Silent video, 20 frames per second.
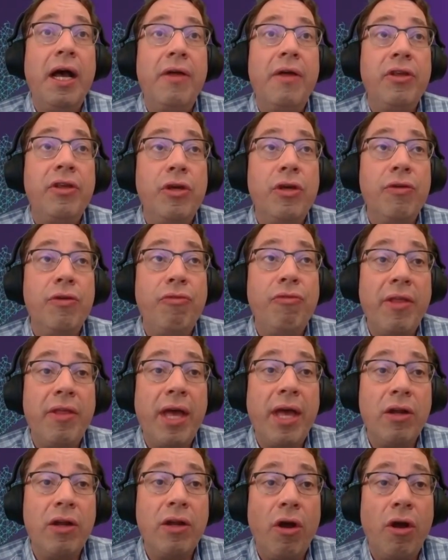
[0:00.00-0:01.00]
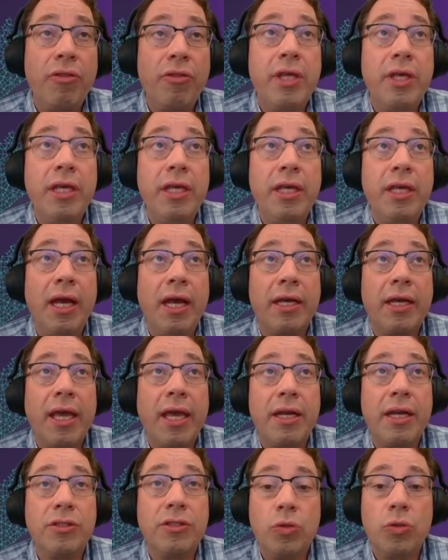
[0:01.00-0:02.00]
We also have integrating a
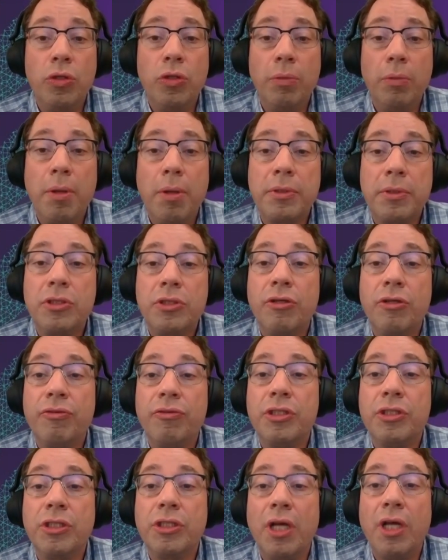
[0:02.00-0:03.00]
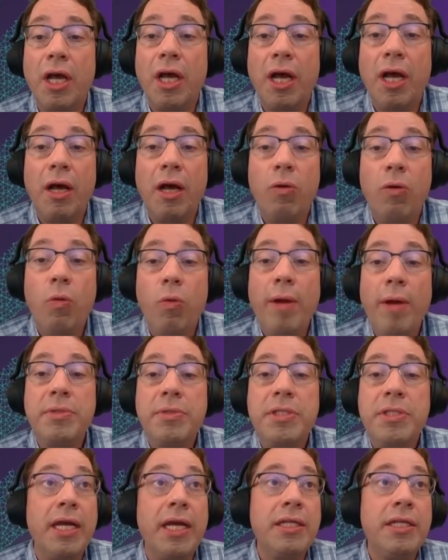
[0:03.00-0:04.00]
privacy-first mindset. That one is on
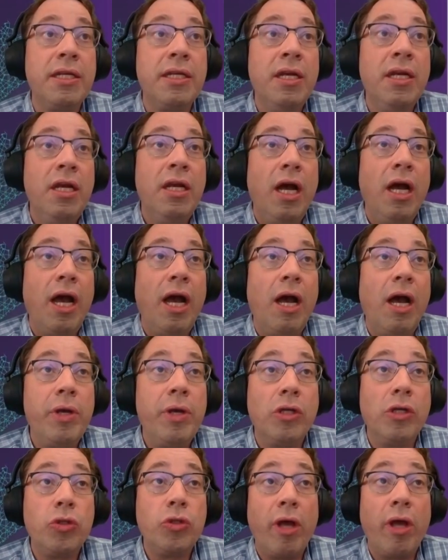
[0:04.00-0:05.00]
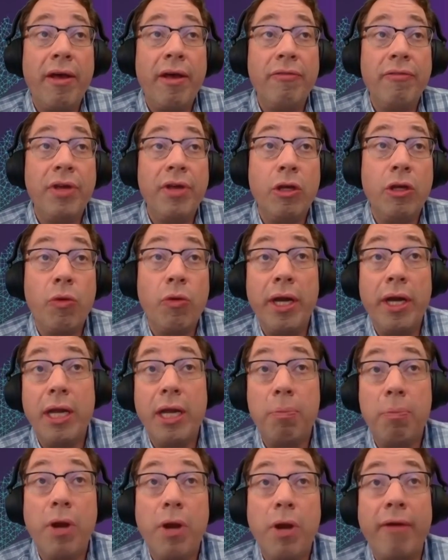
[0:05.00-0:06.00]
May 7th, and that
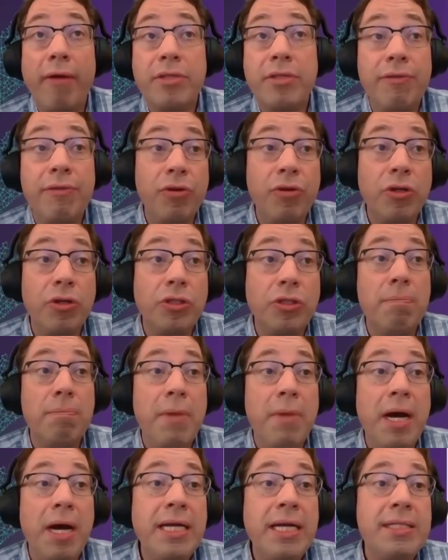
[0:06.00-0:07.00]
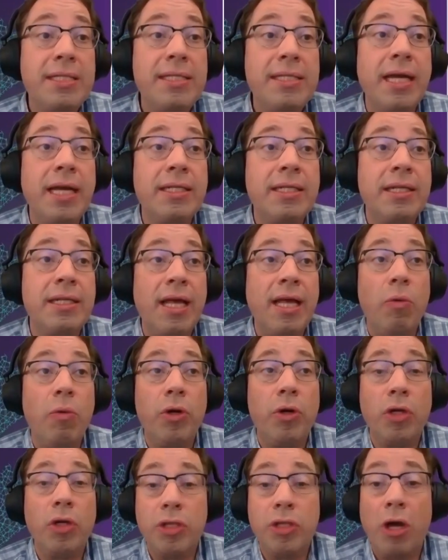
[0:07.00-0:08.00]
is courtesy of the Commissioner
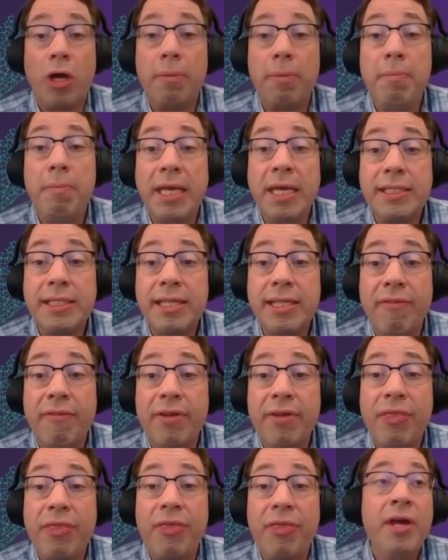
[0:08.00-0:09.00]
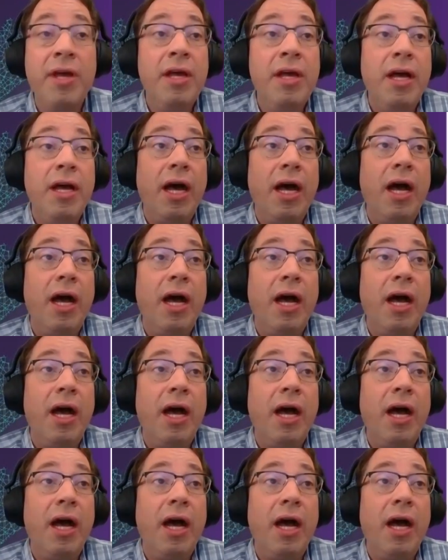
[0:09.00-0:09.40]
of Privacy.